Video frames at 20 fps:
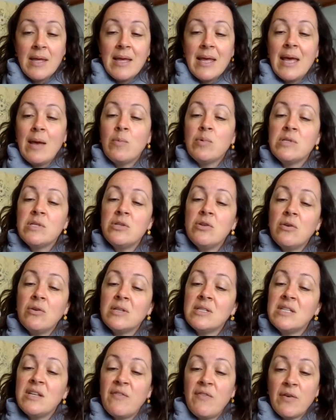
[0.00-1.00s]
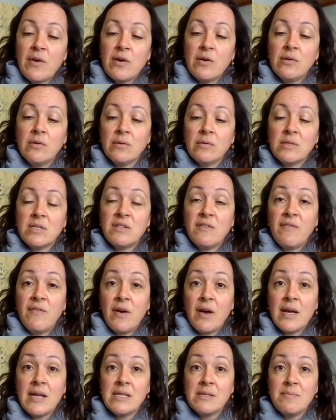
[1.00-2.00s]
It was not difficult to
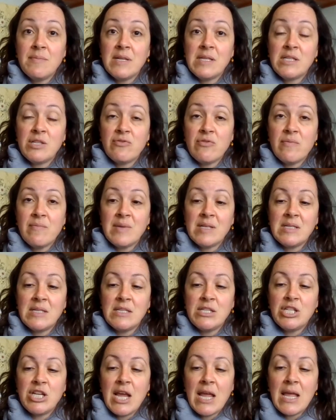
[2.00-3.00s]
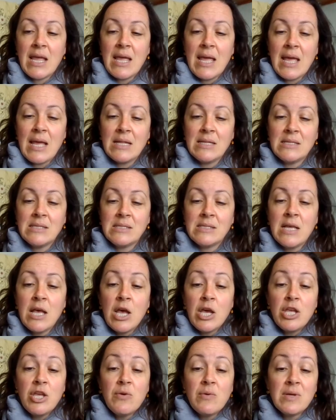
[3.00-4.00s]
find Mr. and Mrs. Jenkins.
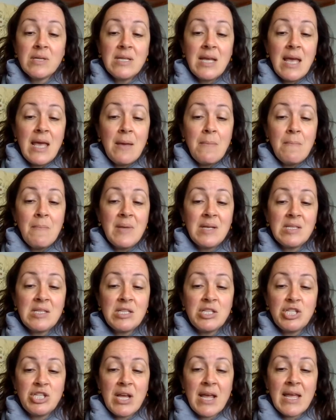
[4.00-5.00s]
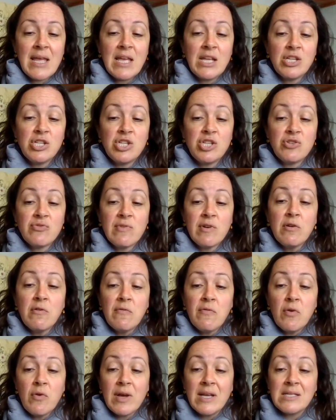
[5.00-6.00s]
You could hear Mrs. Jenkins' shrill
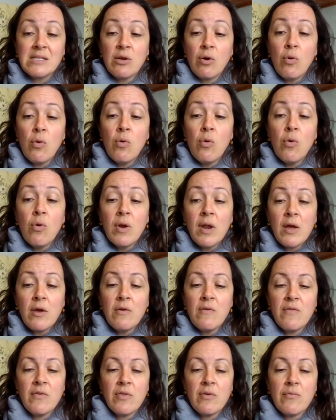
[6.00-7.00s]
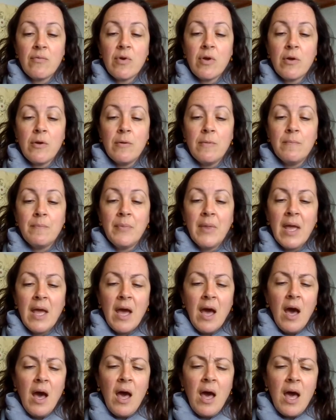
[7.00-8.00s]
voice all over the room.
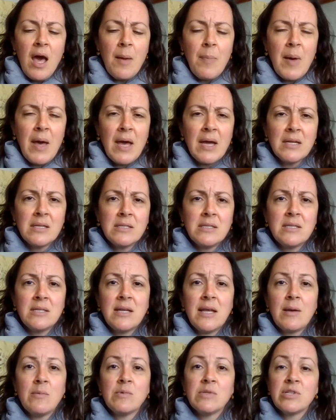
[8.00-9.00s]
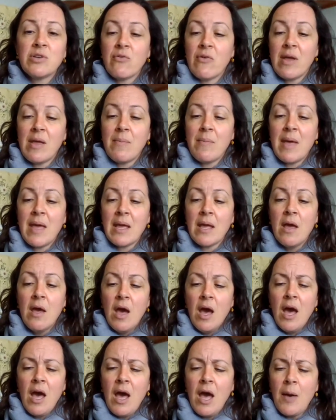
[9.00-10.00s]
"Herbert!" it was screaming.
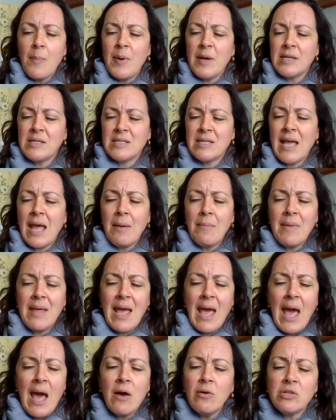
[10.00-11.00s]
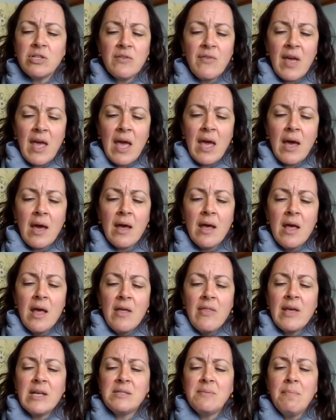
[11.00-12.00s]
"Herbert, get me out of here!
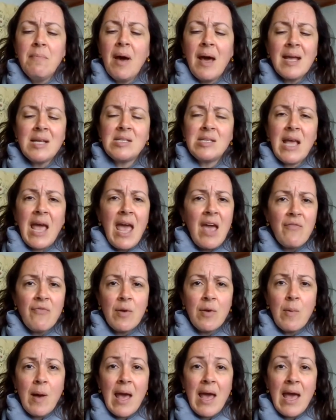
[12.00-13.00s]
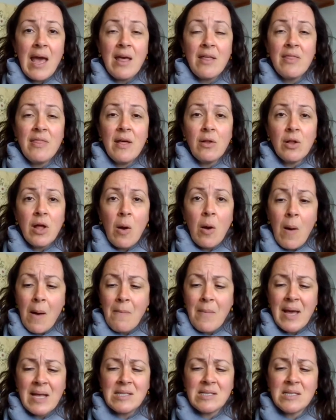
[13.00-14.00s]
There's mice everywhere! They'll go up
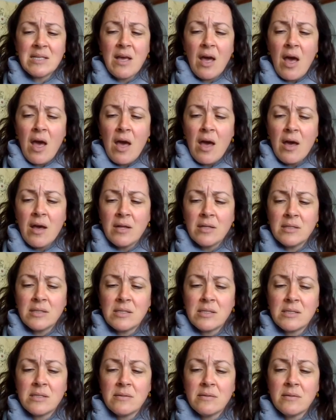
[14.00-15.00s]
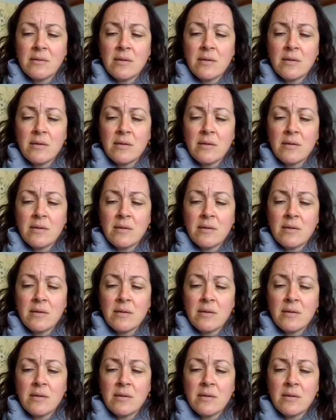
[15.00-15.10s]
my skirts!"